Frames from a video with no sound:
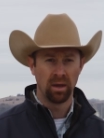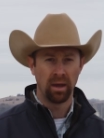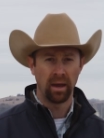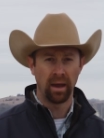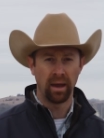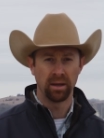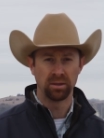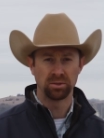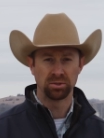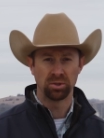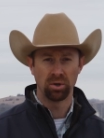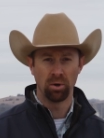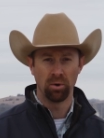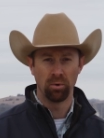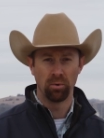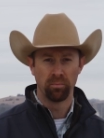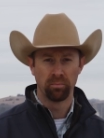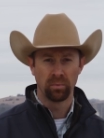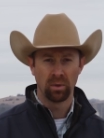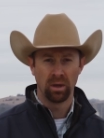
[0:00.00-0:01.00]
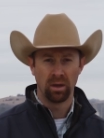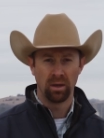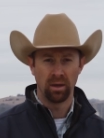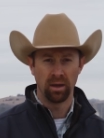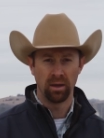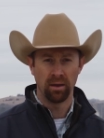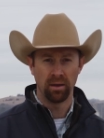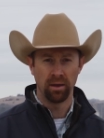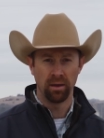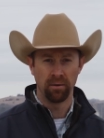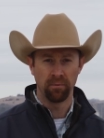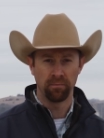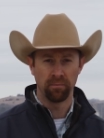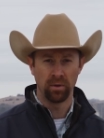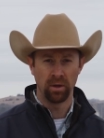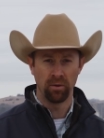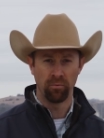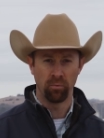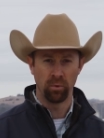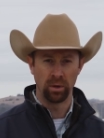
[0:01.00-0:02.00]
And so if,
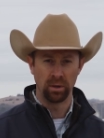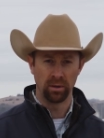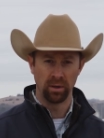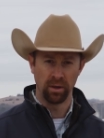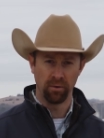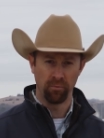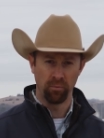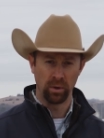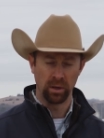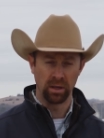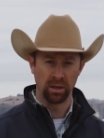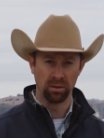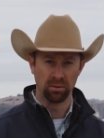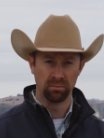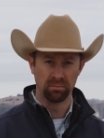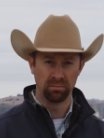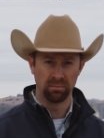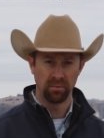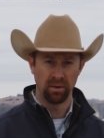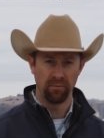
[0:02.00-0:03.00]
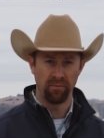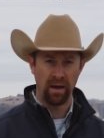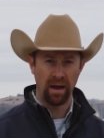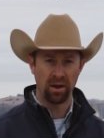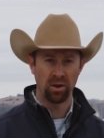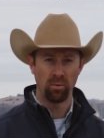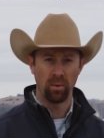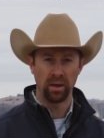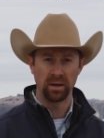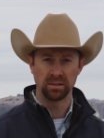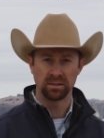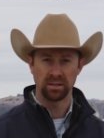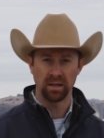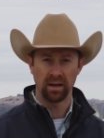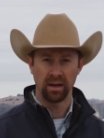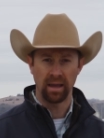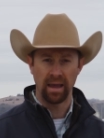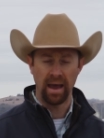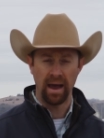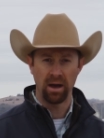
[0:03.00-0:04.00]
if, we, if we can evaluate a set
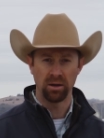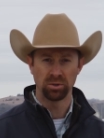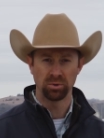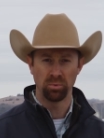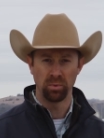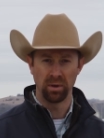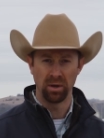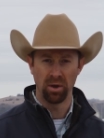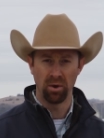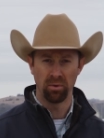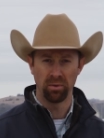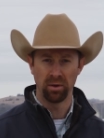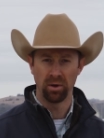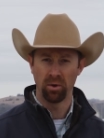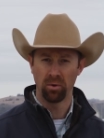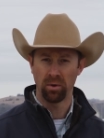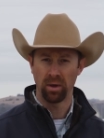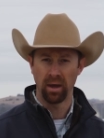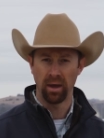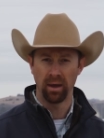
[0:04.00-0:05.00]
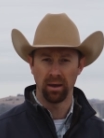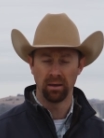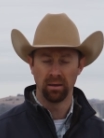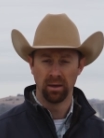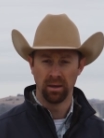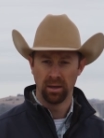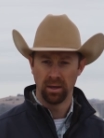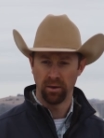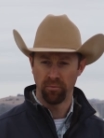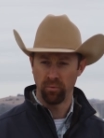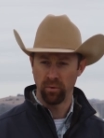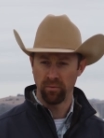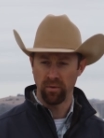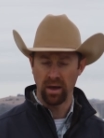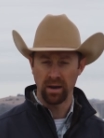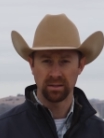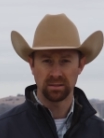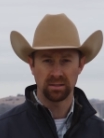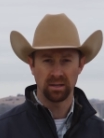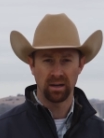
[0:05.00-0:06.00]
of cows and we know that, okay, if we've
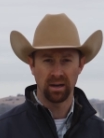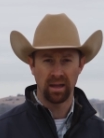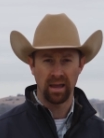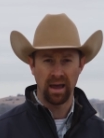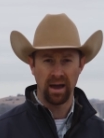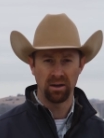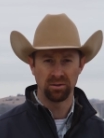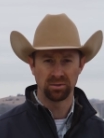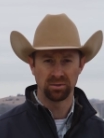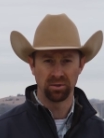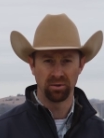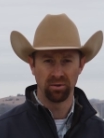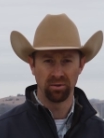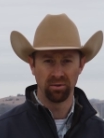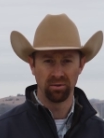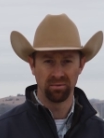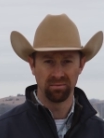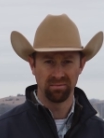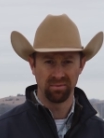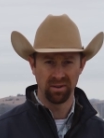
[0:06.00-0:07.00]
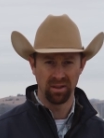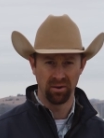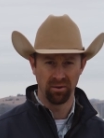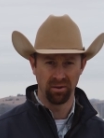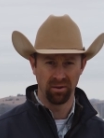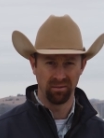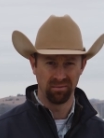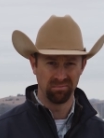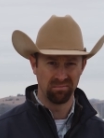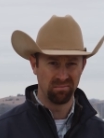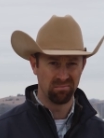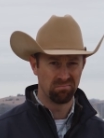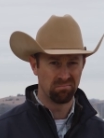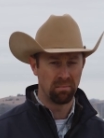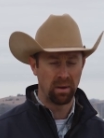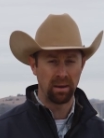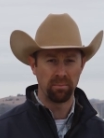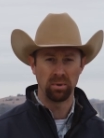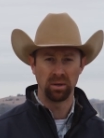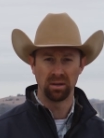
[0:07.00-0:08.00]
got a set of cows that are, that are
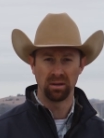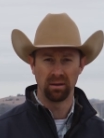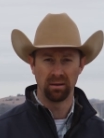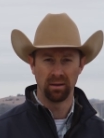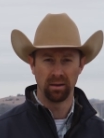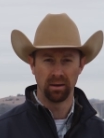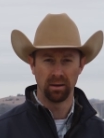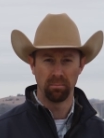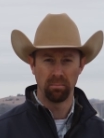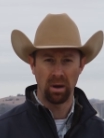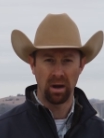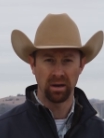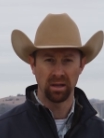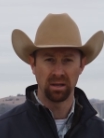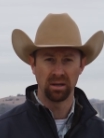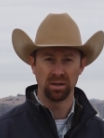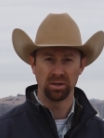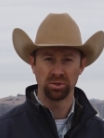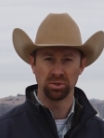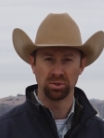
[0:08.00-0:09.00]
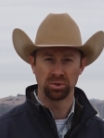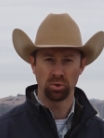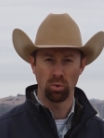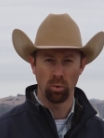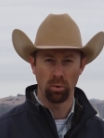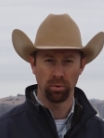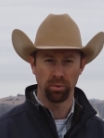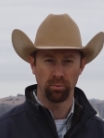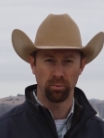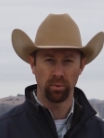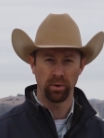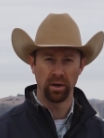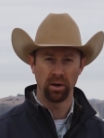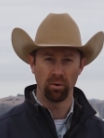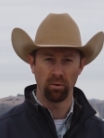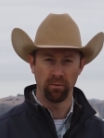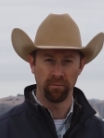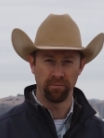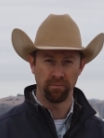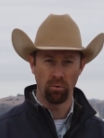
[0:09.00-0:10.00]
maybe in a body condition score three
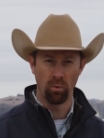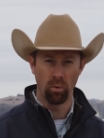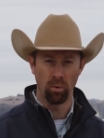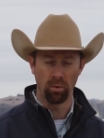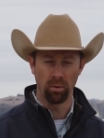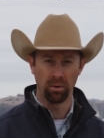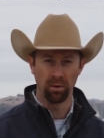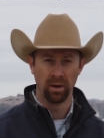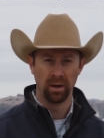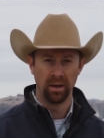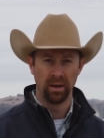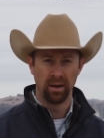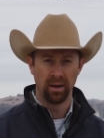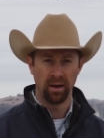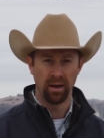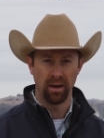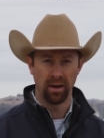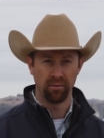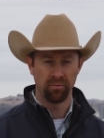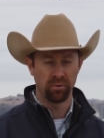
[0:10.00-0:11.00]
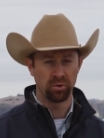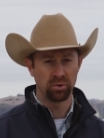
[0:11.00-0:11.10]
or a four, uh, if